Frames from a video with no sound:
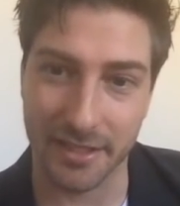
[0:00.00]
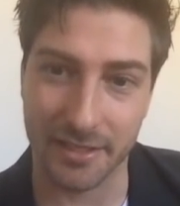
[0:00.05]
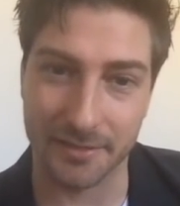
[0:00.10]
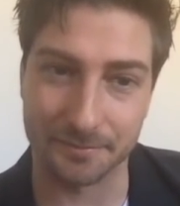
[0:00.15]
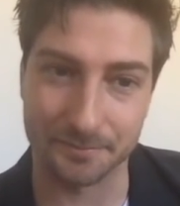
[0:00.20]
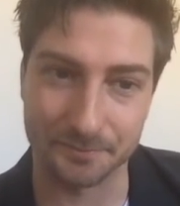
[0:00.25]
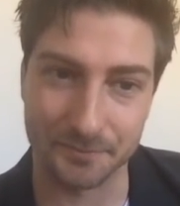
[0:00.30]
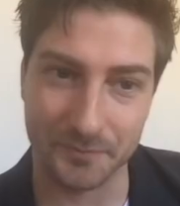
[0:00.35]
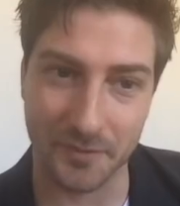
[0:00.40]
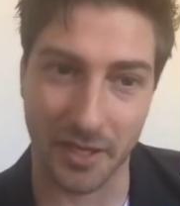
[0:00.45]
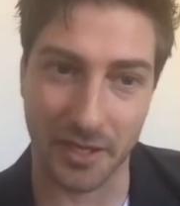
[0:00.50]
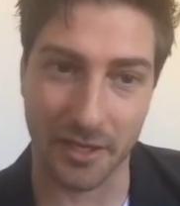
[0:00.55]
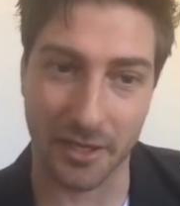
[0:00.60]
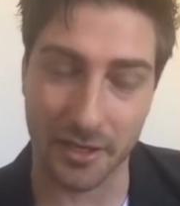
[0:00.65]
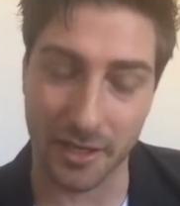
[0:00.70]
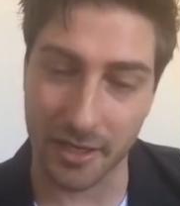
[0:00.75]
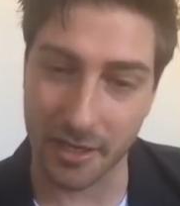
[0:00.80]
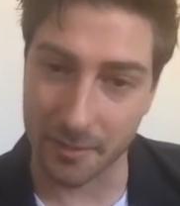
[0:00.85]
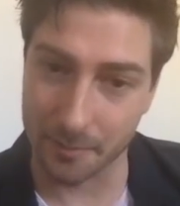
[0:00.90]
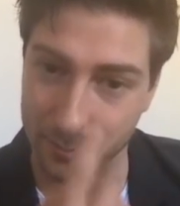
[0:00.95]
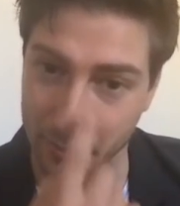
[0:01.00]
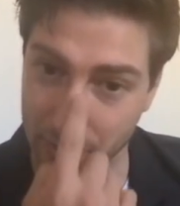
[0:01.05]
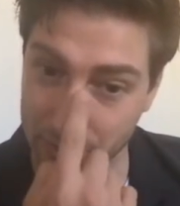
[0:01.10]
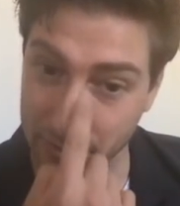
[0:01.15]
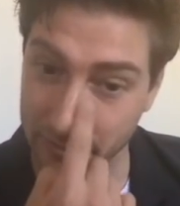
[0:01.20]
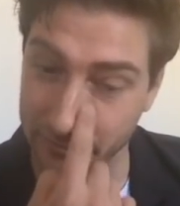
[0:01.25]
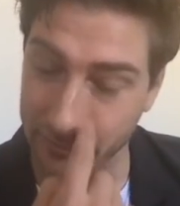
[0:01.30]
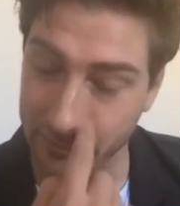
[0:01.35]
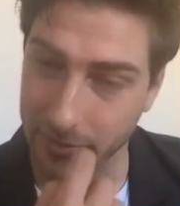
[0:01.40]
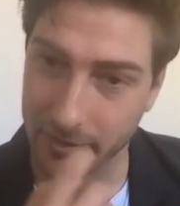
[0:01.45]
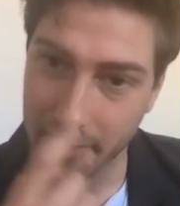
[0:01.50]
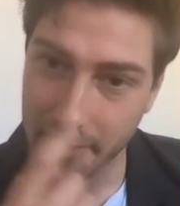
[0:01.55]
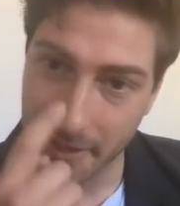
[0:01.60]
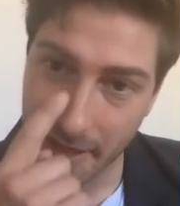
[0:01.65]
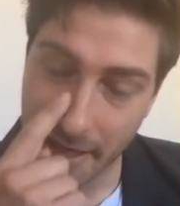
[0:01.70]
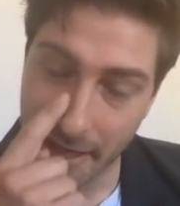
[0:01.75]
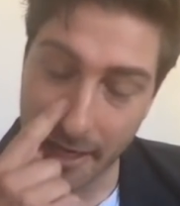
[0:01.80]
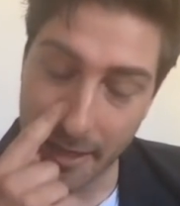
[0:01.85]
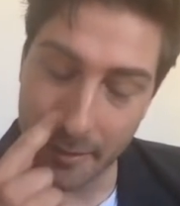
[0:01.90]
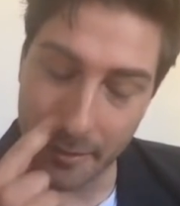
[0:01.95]
Yeah, I did that. I got bowled over.
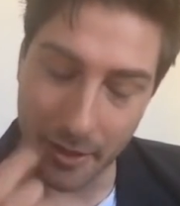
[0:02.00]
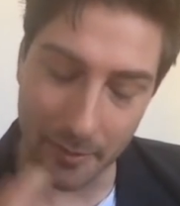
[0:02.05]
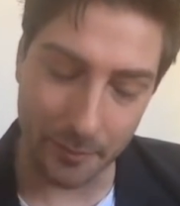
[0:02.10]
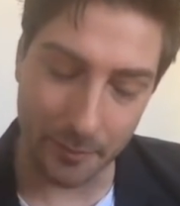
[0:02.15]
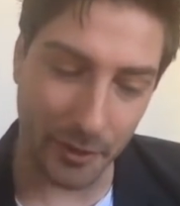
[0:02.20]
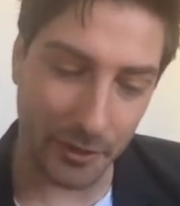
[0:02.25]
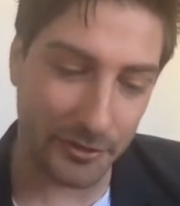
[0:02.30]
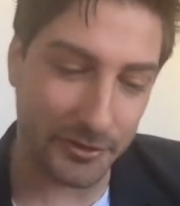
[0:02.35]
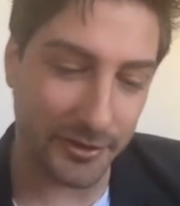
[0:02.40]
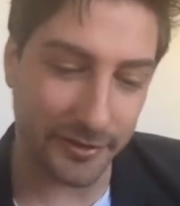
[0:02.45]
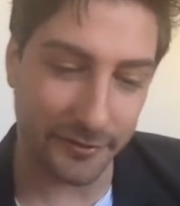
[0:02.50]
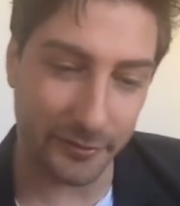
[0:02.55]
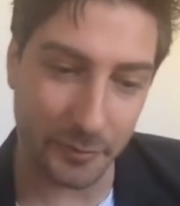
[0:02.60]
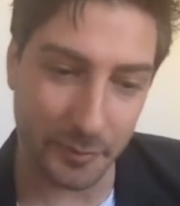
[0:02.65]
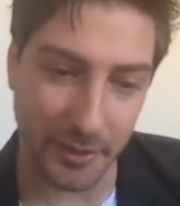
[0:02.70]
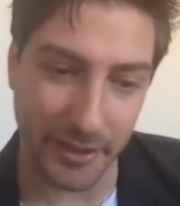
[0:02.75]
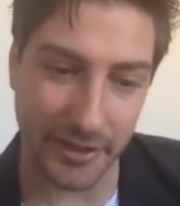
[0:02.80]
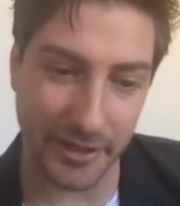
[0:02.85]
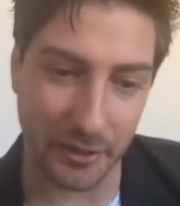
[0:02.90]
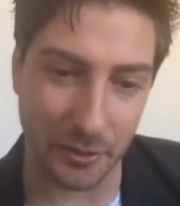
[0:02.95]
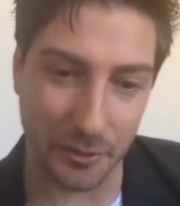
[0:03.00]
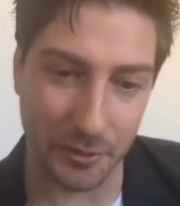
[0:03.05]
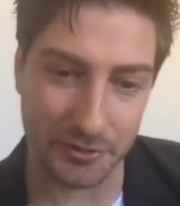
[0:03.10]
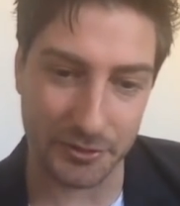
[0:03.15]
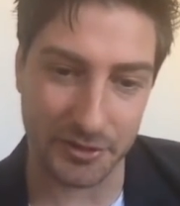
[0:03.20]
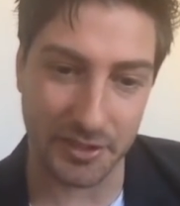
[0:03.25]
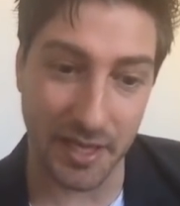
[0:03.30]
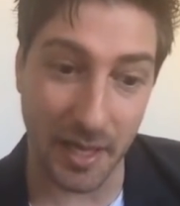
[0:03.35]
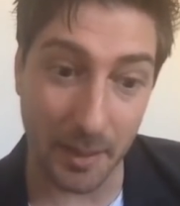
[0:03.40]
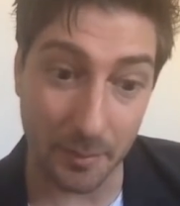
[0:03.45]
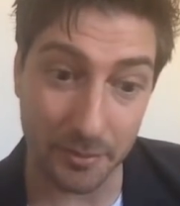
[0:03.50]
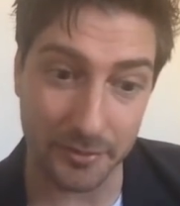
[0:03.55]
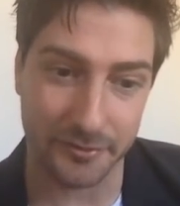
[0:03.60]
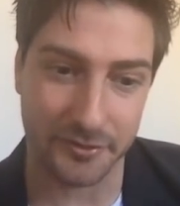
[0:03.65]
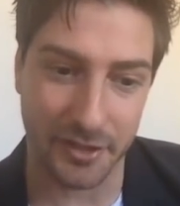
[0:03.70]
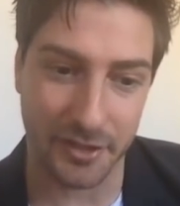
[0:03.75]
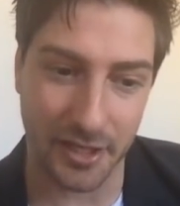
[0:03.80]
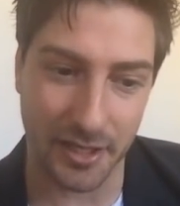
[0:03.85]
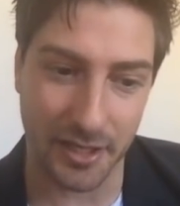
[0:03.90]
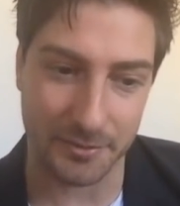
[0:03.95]
I got bowled over by that horse a couple of
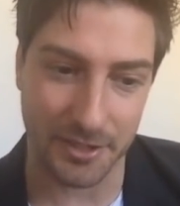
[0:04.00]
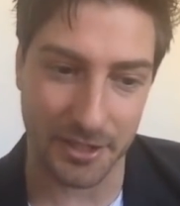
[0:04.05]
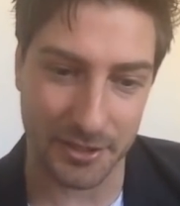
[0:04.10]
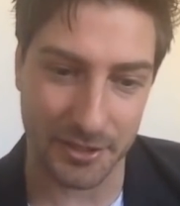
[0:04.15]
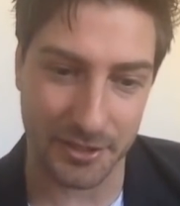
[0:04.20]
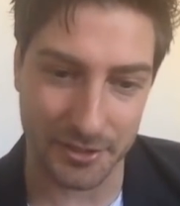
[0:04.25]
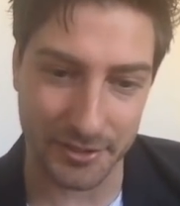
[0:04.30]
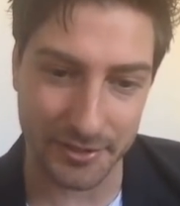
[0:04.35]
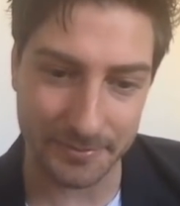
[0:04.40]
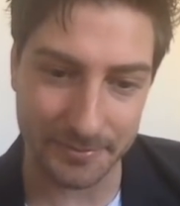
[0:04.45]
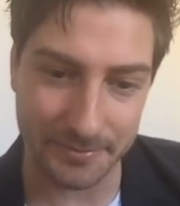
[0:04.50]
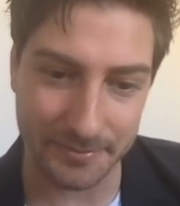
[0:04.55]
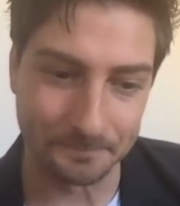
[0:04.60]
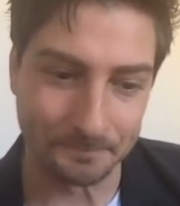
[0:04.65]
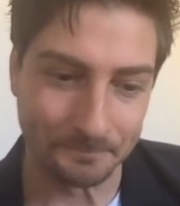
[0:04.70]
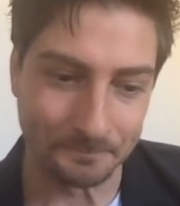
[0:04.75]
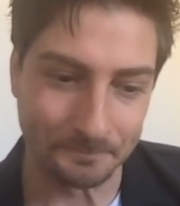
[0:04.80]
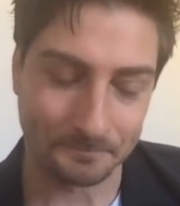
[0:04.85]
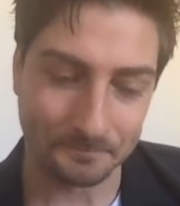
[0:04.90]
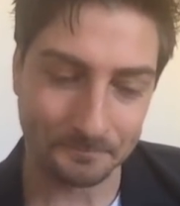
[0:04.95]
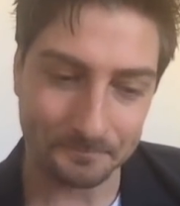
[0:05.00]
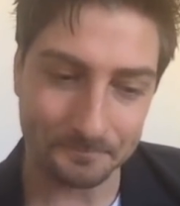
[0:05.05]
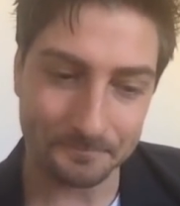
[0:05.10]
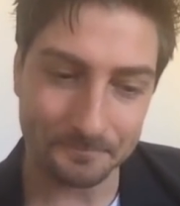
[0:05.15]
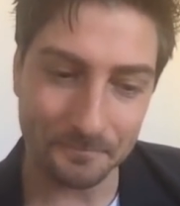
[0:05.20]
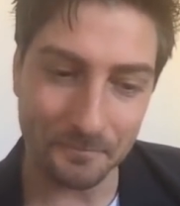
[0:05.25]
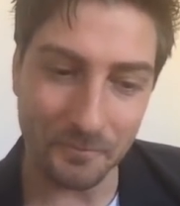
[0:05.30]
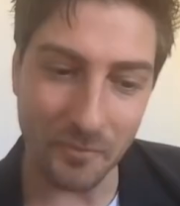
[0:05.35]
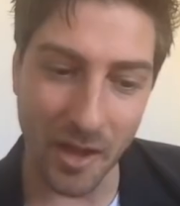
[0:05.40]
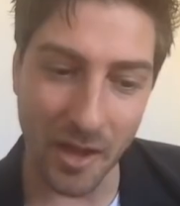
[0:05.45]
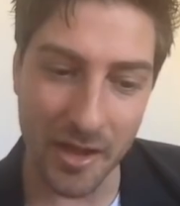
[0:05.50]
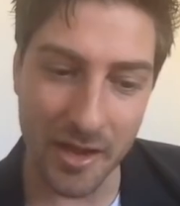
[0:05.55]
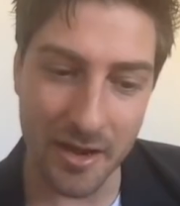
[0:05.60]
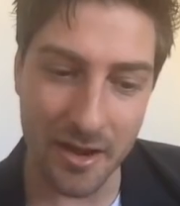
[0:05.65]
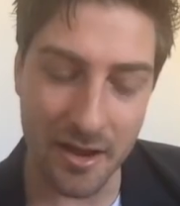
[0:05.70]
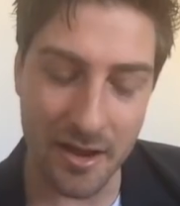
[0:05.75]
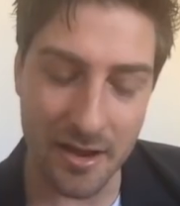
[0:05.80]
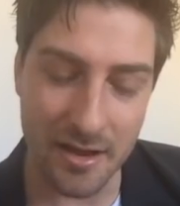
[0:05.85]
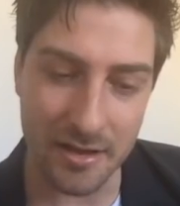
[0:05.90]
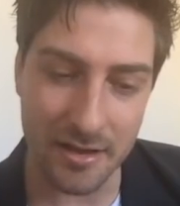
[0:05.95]
times actually,
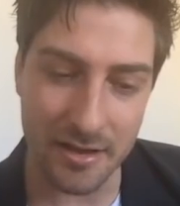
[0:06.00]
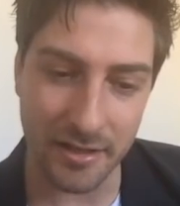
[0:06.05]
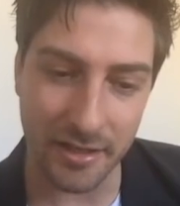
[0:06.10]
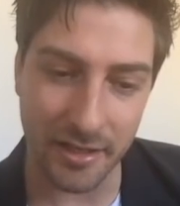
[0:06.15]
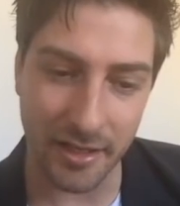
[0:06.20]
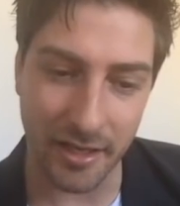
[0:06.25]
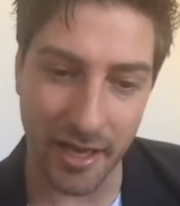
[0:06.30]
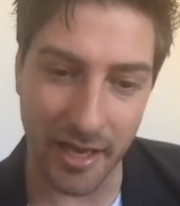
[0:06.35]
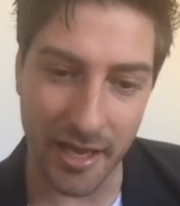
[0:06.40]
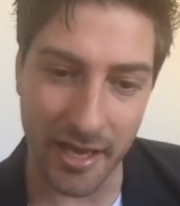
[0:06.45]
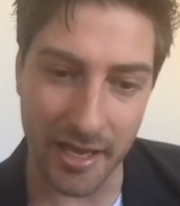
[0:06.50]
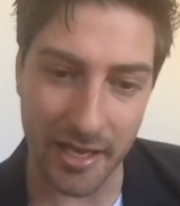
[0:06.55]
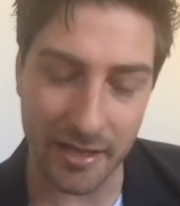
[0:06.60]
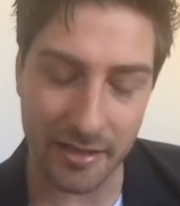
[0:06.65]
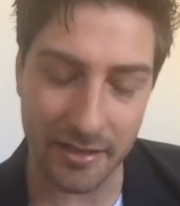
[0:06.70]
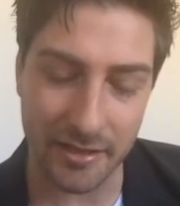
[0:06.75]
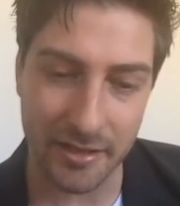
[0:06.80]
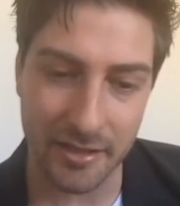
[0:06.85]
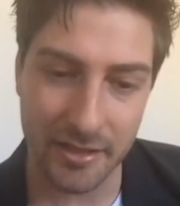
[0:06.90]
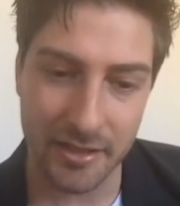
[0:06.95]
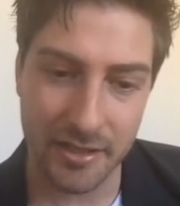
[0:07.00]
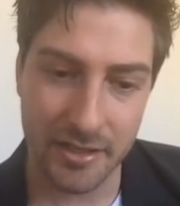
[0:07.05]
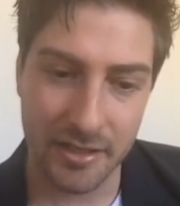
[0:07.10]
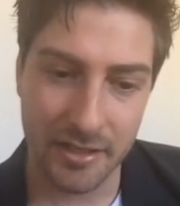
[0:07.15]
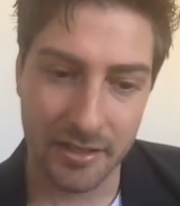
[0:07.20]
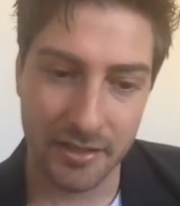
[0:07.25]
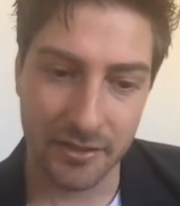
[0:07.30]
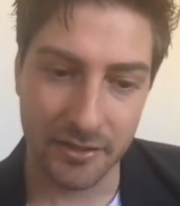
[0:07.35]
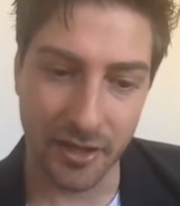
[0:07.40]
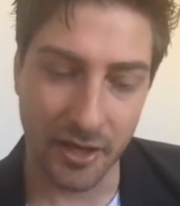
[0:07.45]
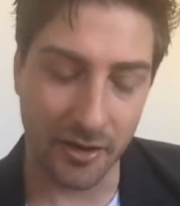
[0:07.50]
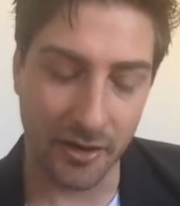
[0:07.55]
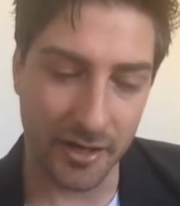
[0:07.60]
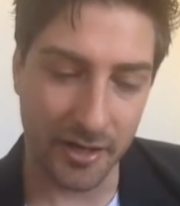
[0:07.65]
and no,